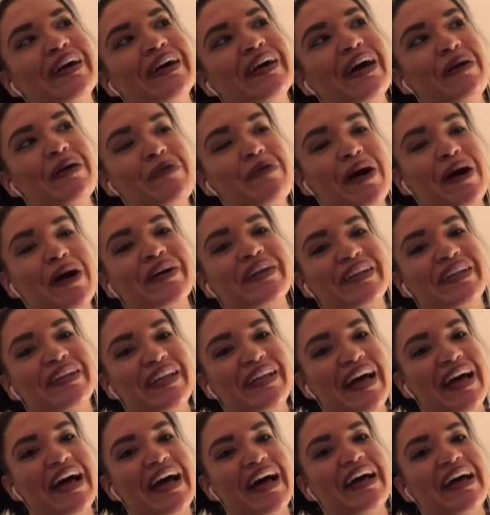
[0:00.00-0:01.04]
I'm not gonna
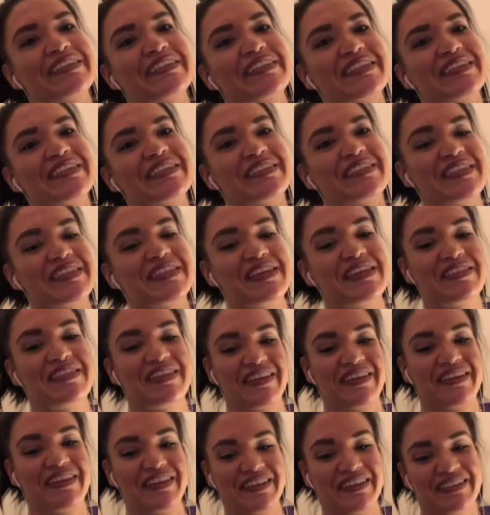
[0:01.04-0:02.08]
lie, to see
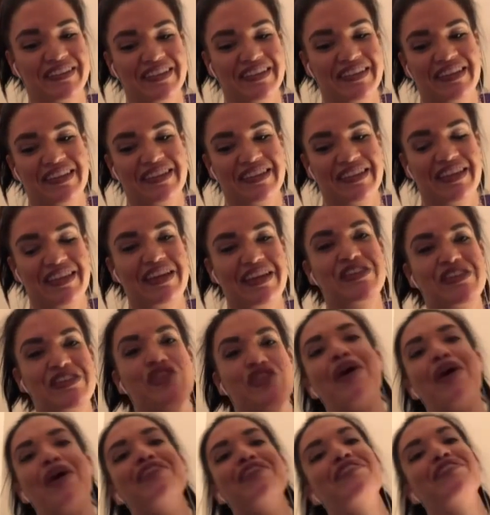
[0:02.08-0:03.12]
the
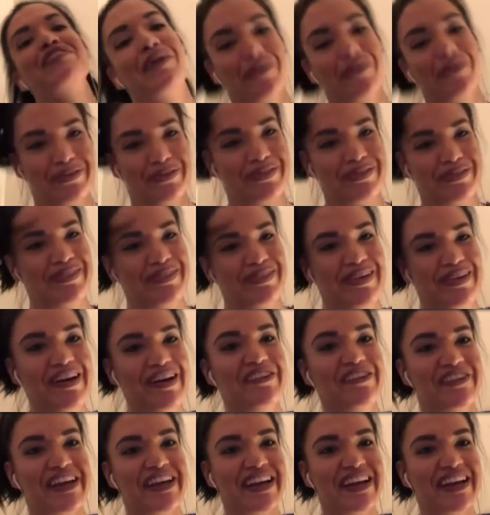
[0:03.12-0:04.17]
innuendo
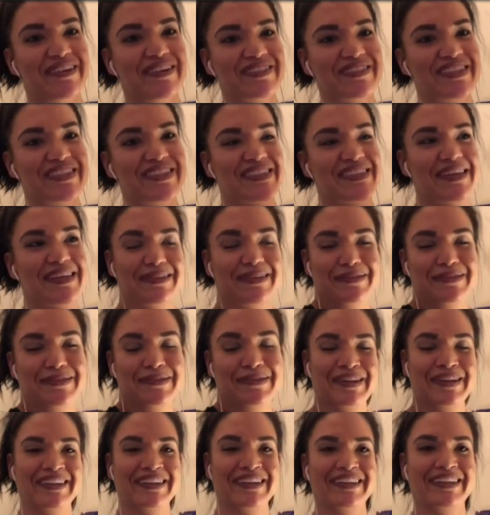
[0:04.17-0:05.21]
of it. I was just like,
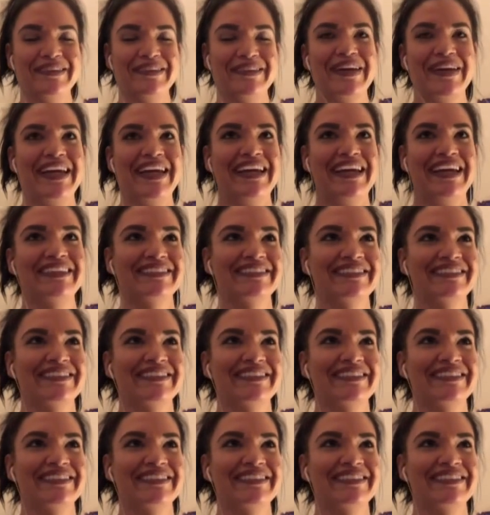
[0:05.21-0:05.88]
oh, okay.